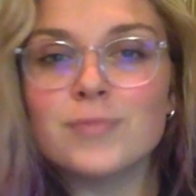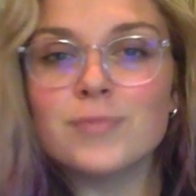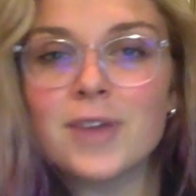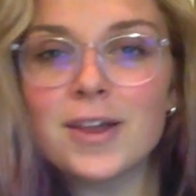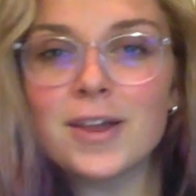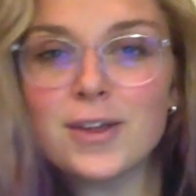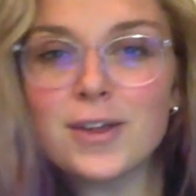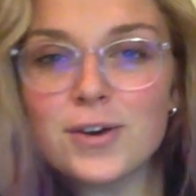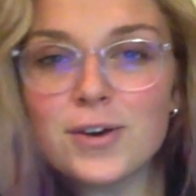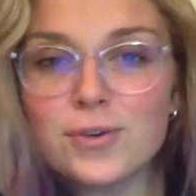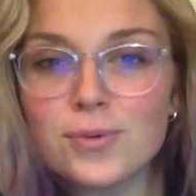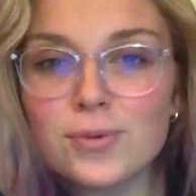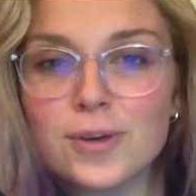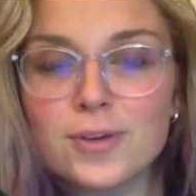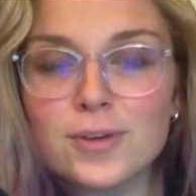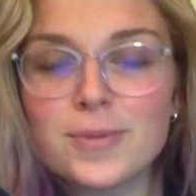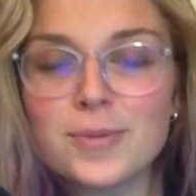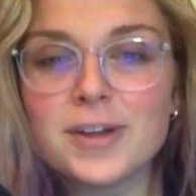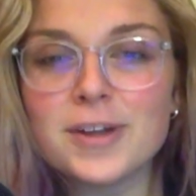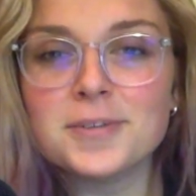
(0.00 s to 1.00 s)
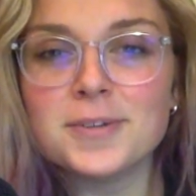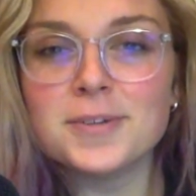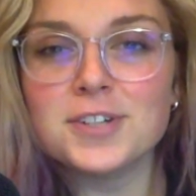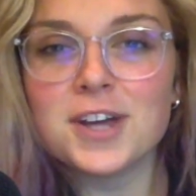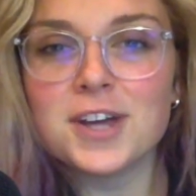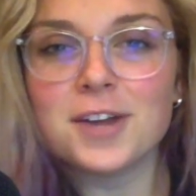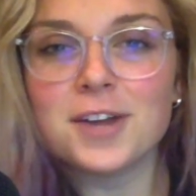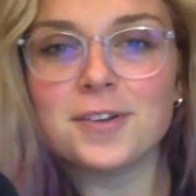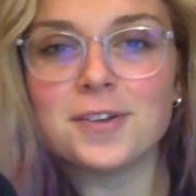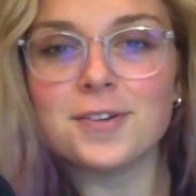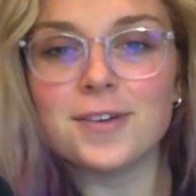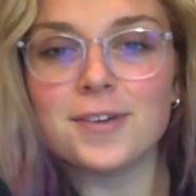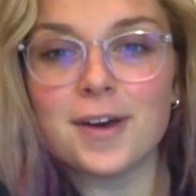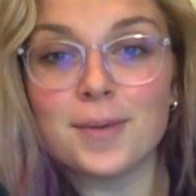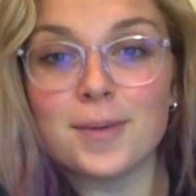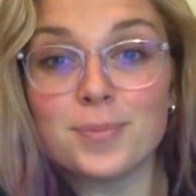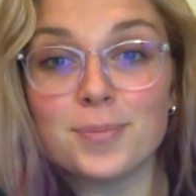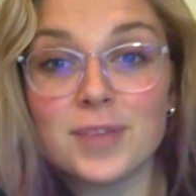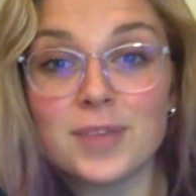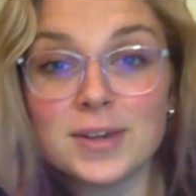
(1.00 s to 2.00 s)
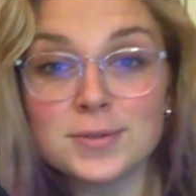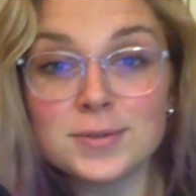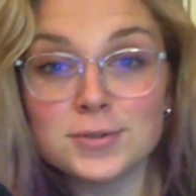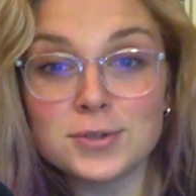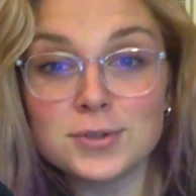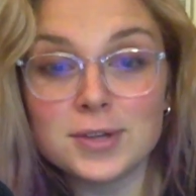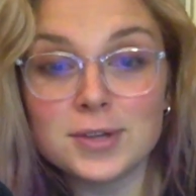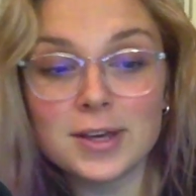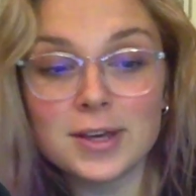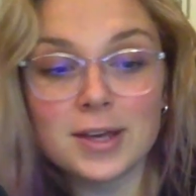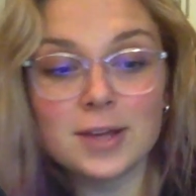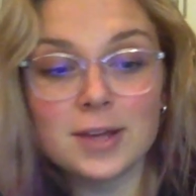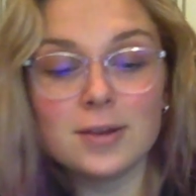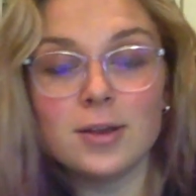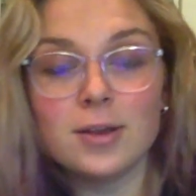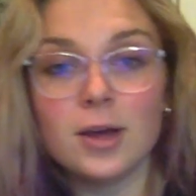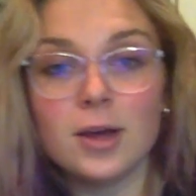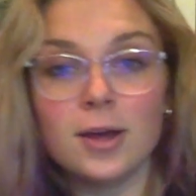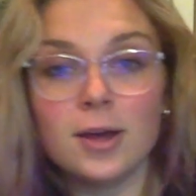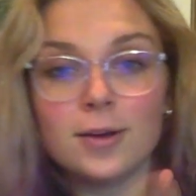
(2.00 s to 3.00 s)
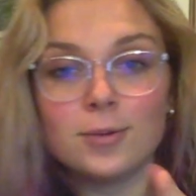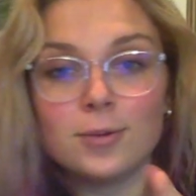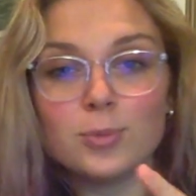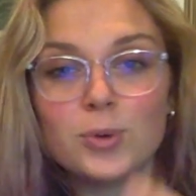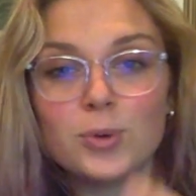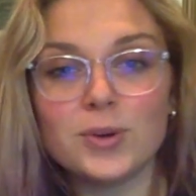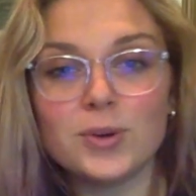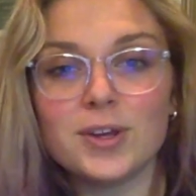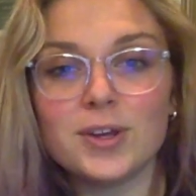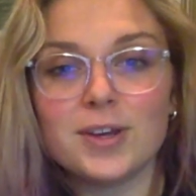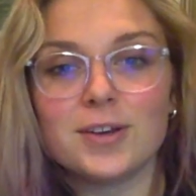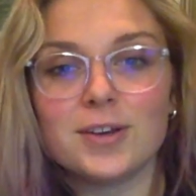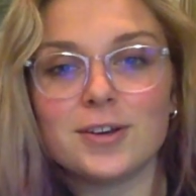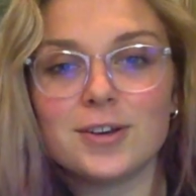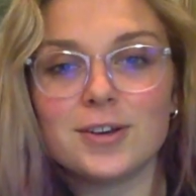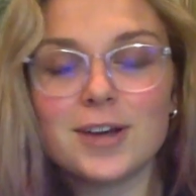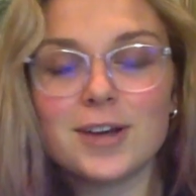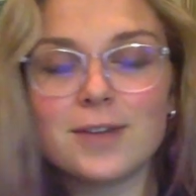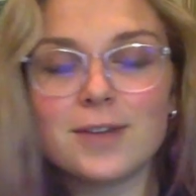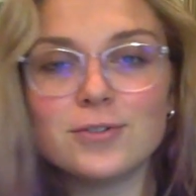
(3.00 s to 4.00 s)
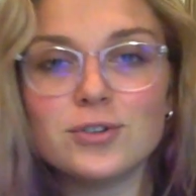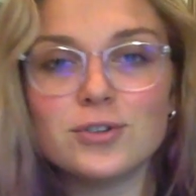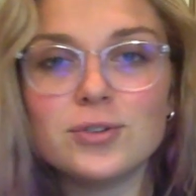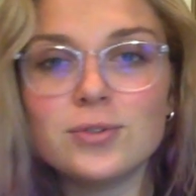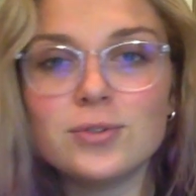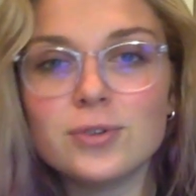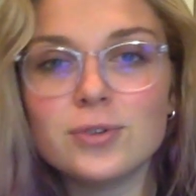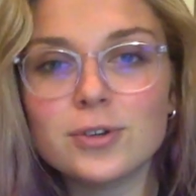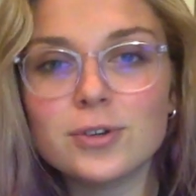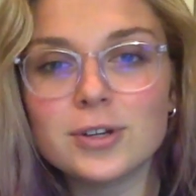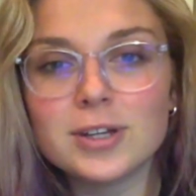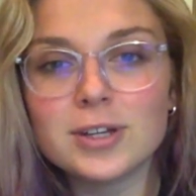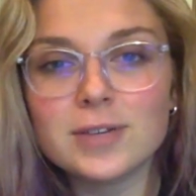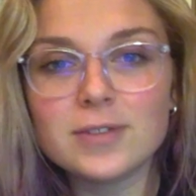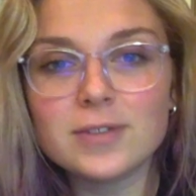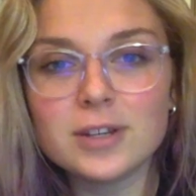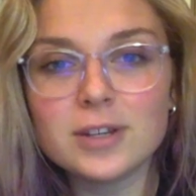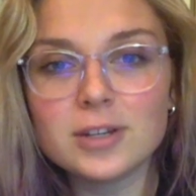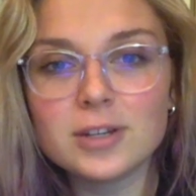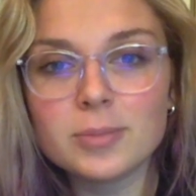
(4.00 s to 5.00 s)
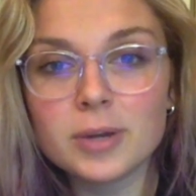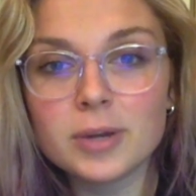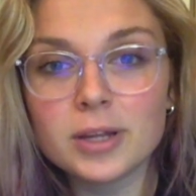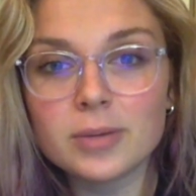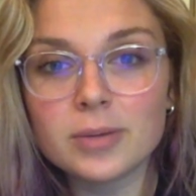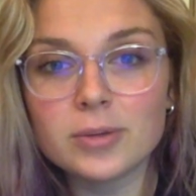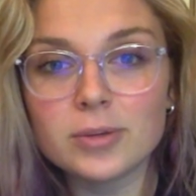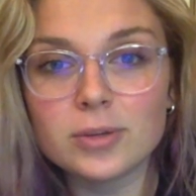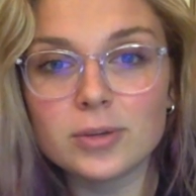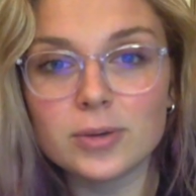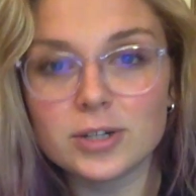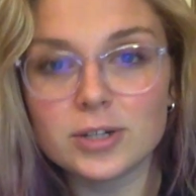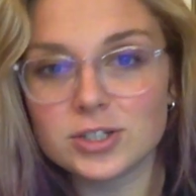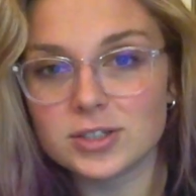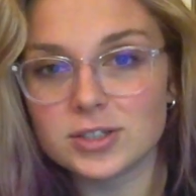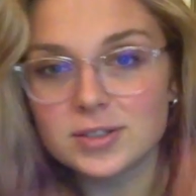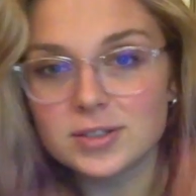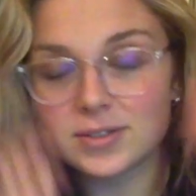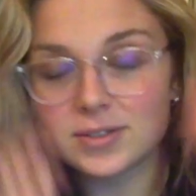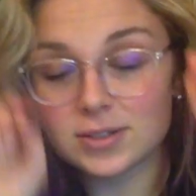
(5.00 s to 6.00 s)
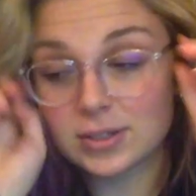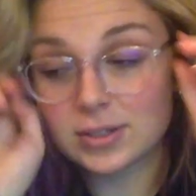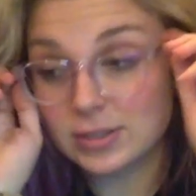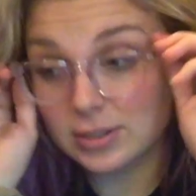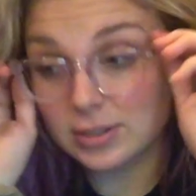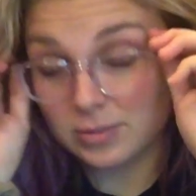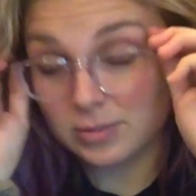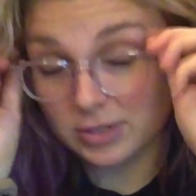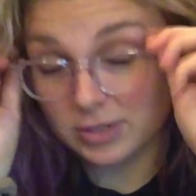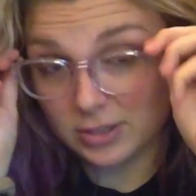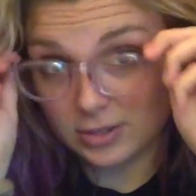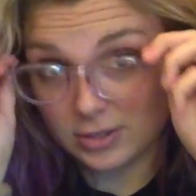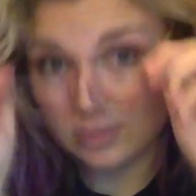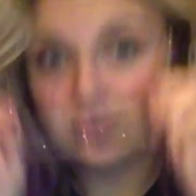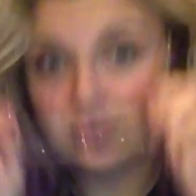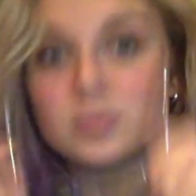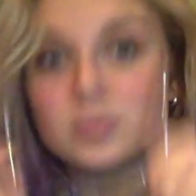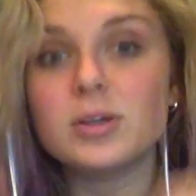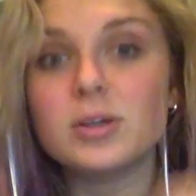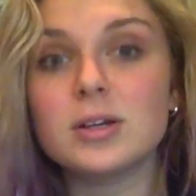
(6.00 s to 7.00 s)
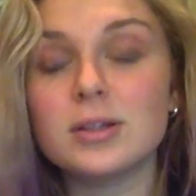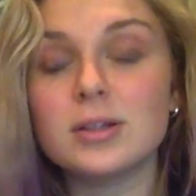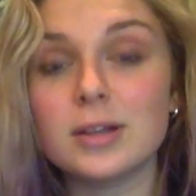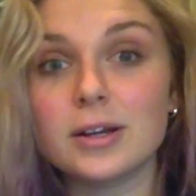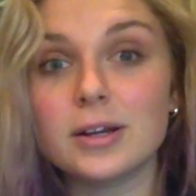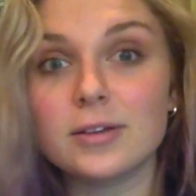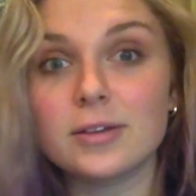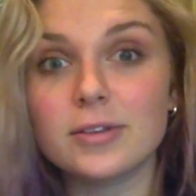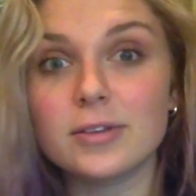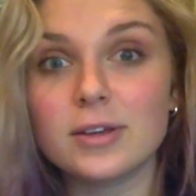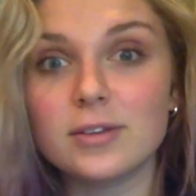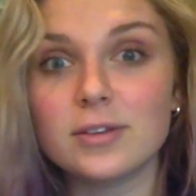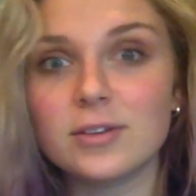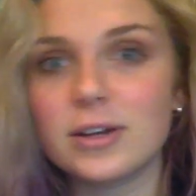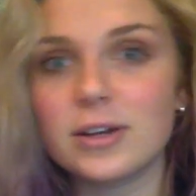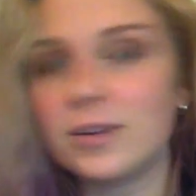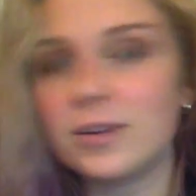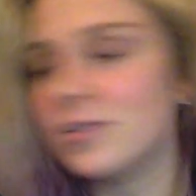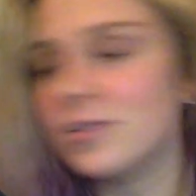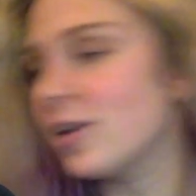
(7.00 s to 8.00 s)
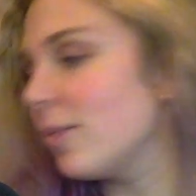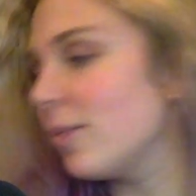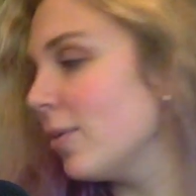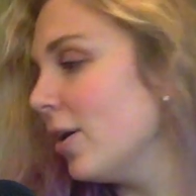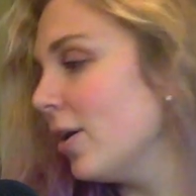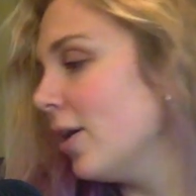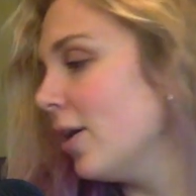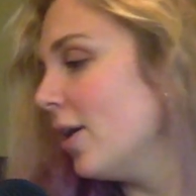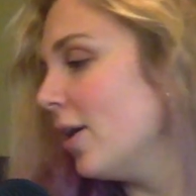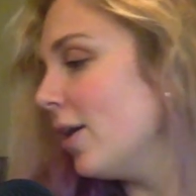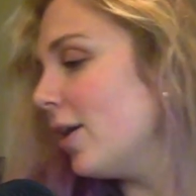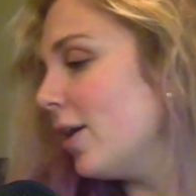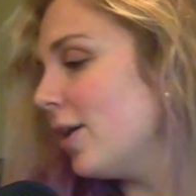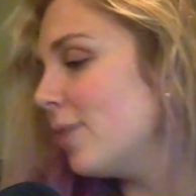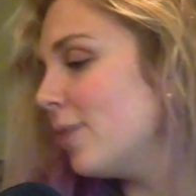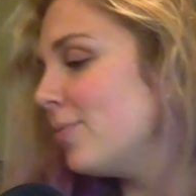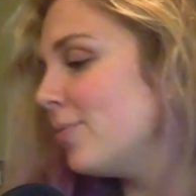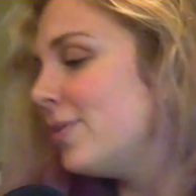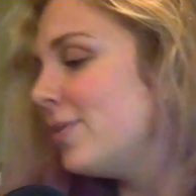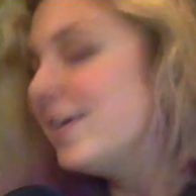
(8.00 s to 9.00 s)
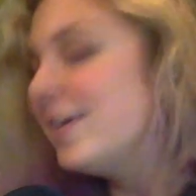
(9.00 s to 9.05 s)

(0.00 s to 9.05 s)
Hello, welcome back to my channel. Thanks for tuning in. Good morning, good afternoon, or good evening, depending when you're watching this. There's gonna be a glare the entire time.